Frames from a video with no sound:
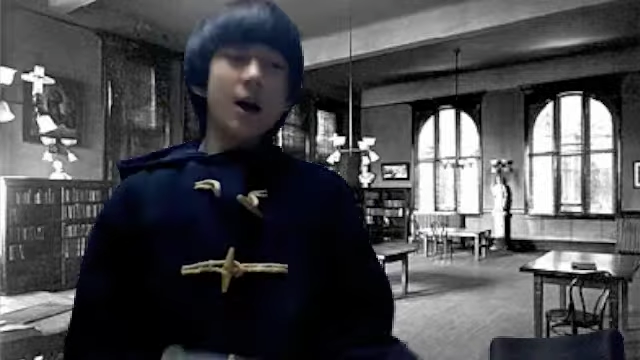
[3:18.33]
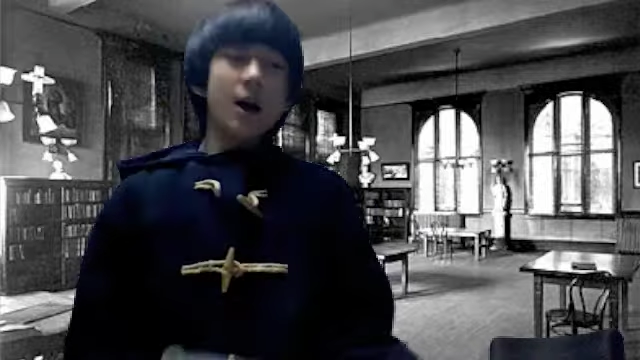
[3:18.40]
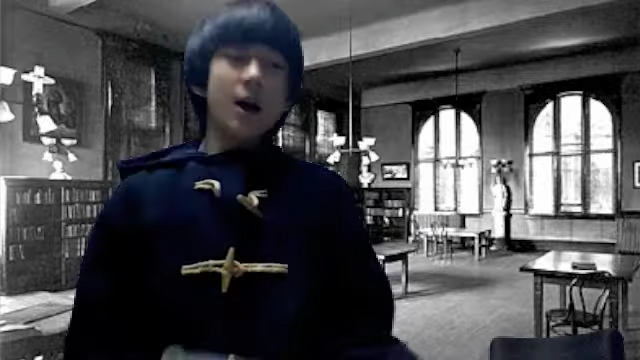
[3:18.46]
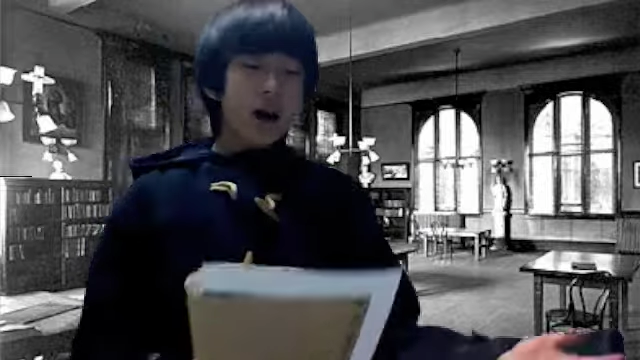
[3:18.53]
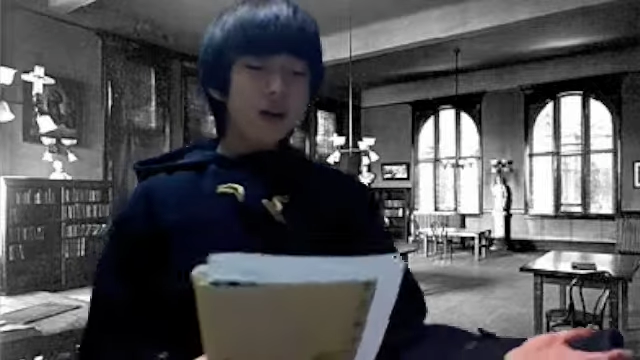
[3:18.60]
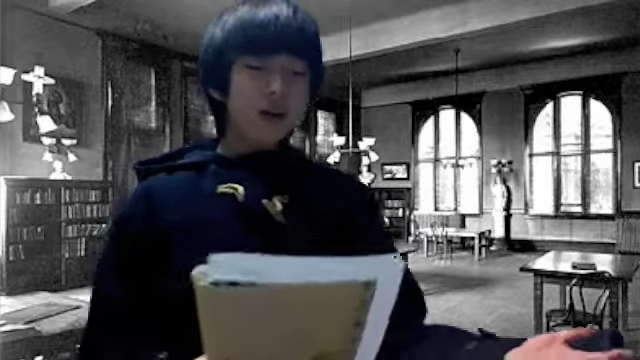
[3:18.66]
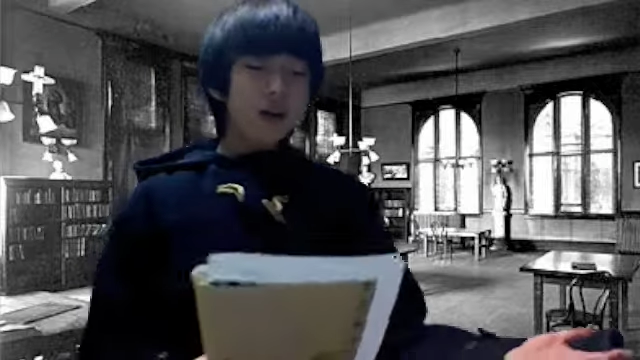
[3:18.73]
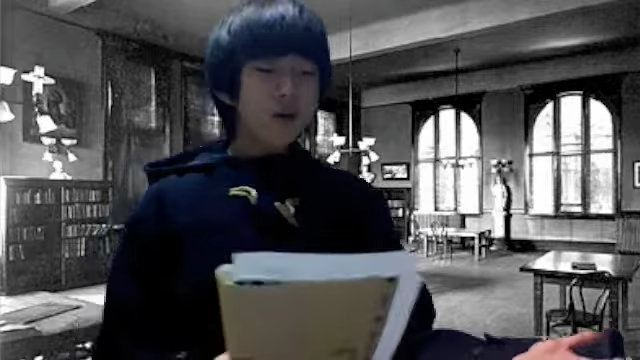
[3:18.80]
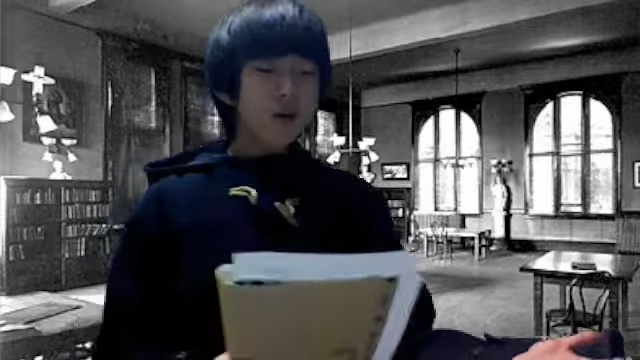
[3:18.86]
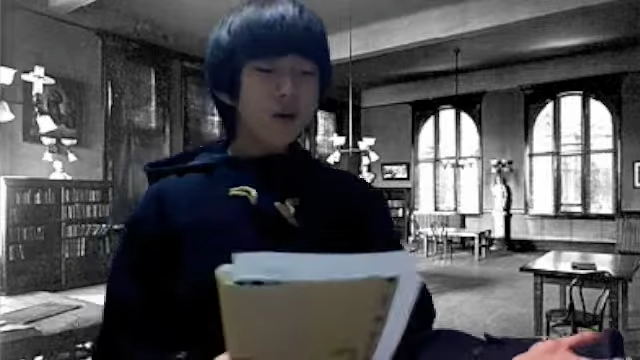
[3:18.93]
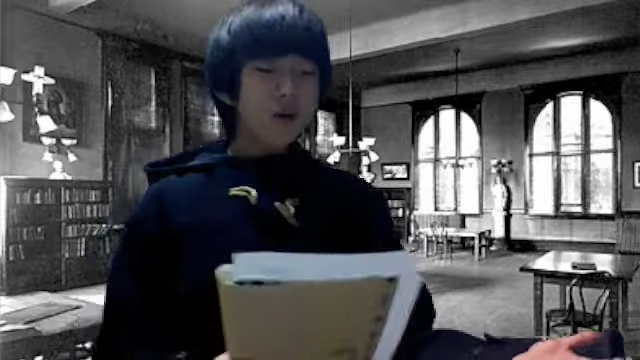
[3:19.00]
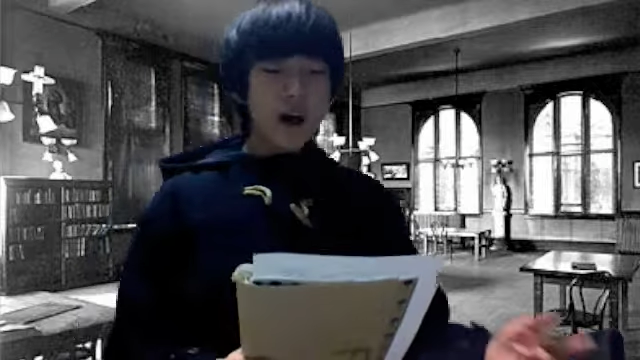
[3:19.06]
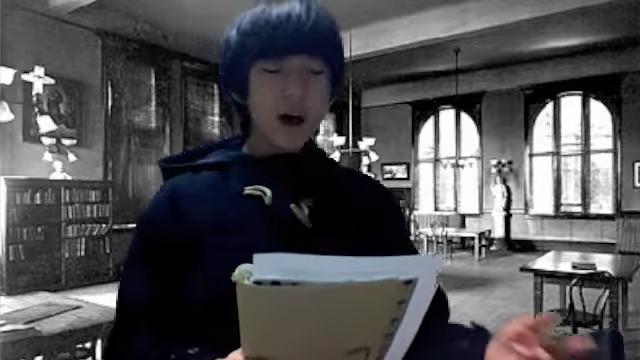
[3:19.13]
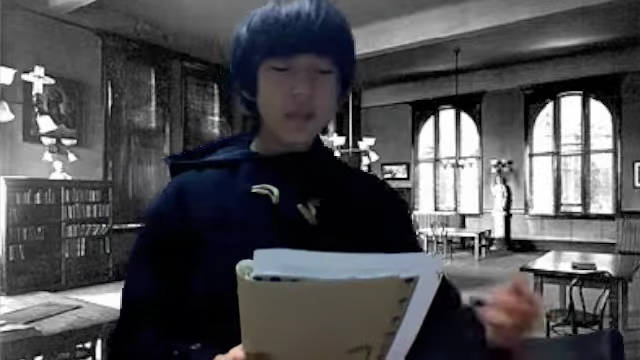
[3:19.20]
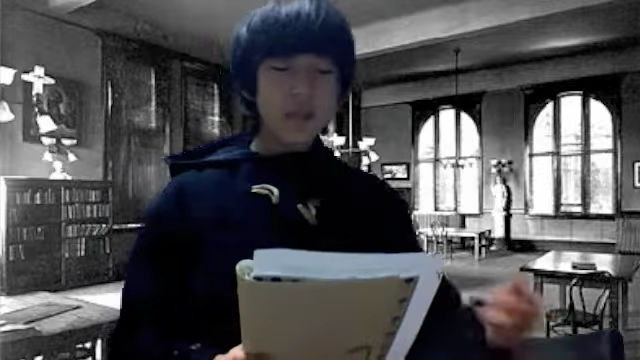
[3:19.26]
I heard
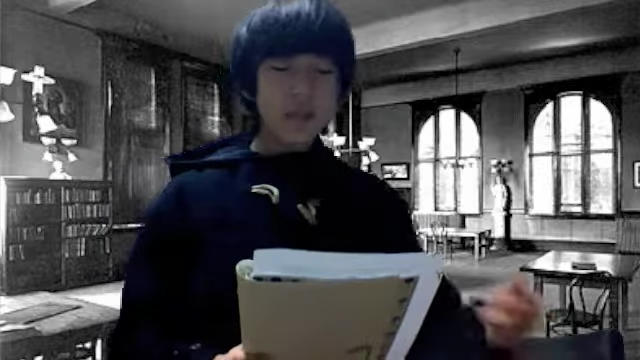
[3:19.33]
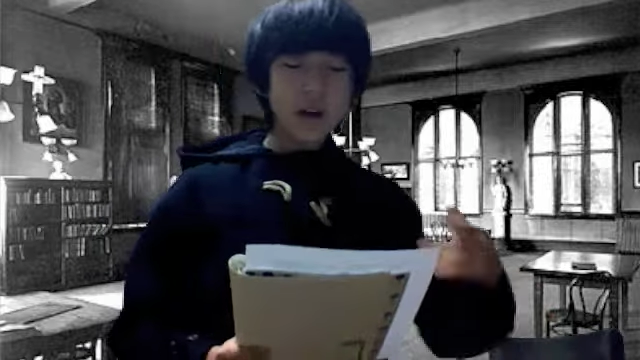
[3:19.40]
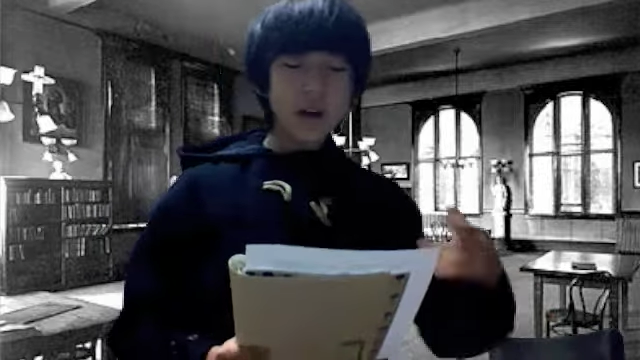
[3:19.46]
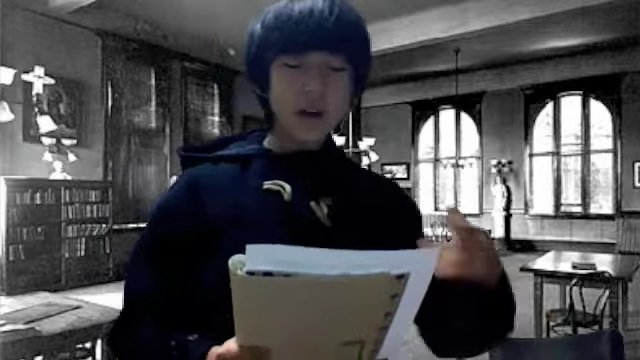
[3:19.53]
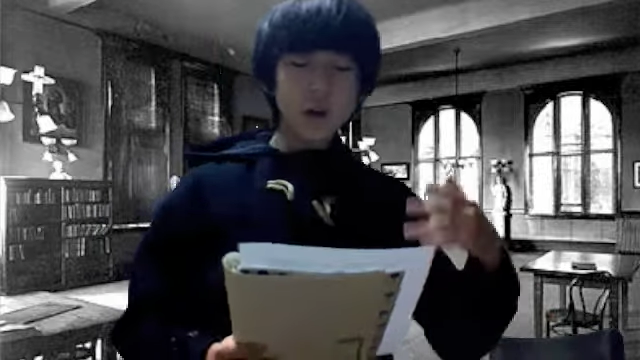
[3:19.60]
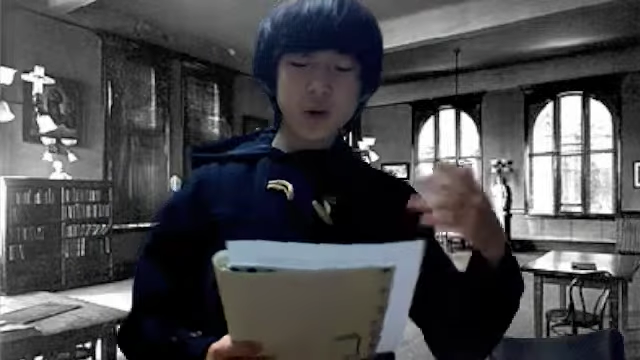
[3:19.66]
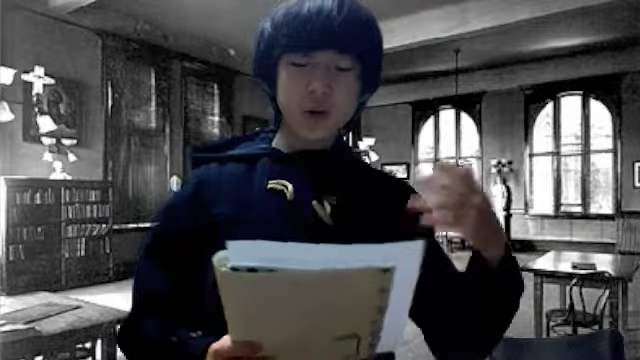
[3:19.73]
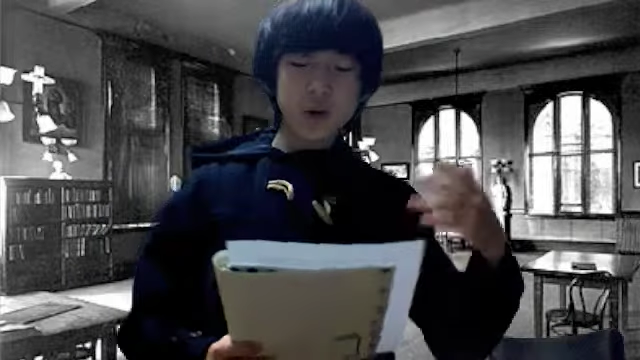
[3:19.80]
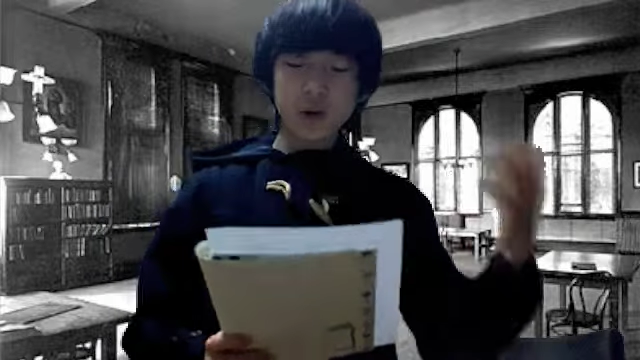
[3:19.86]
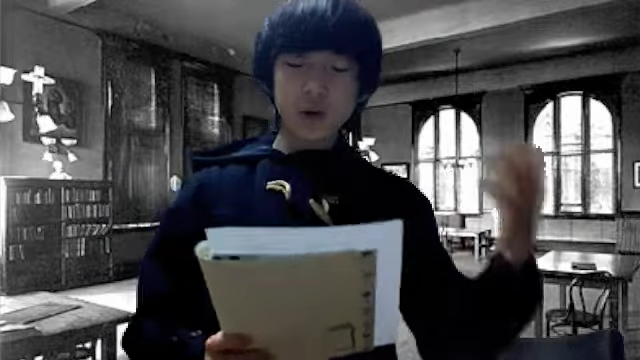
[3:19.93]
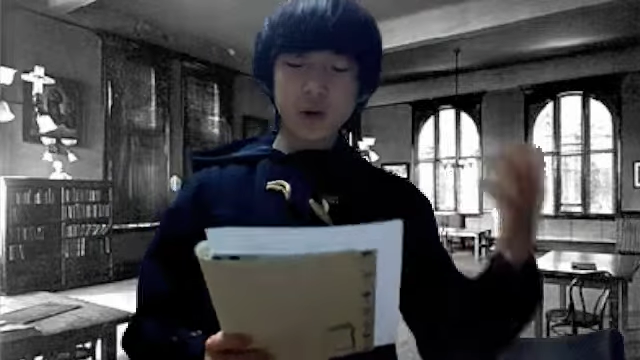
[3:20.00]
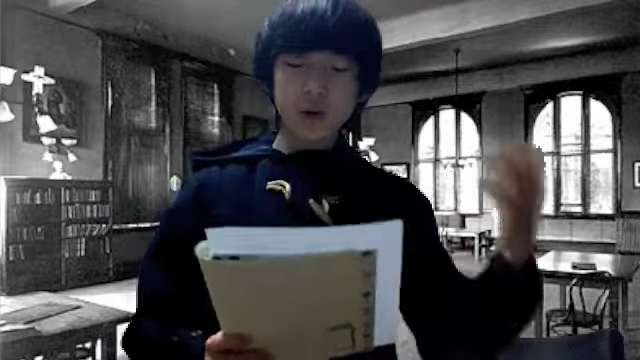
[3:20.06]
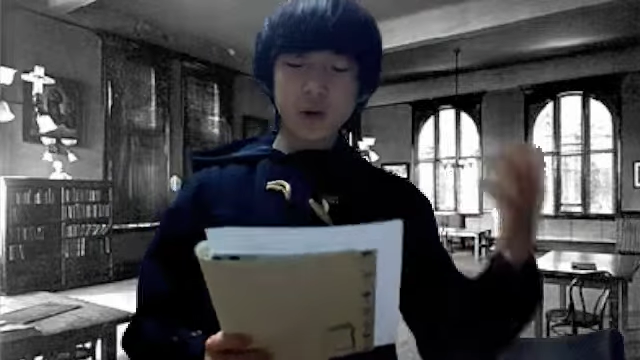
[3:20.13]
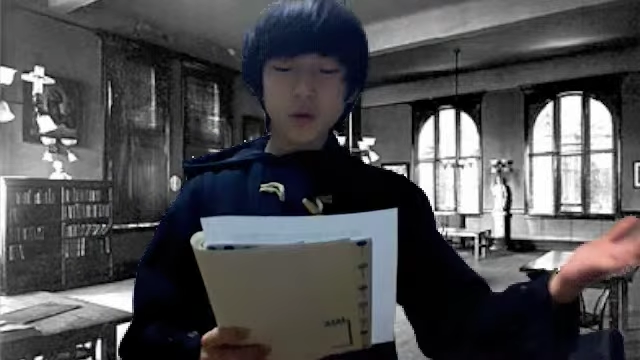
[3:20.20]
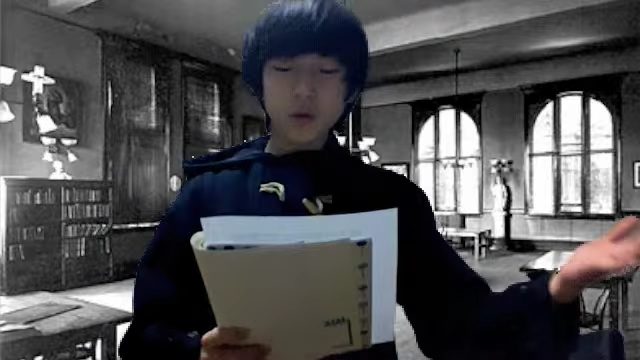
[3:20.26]
that there were some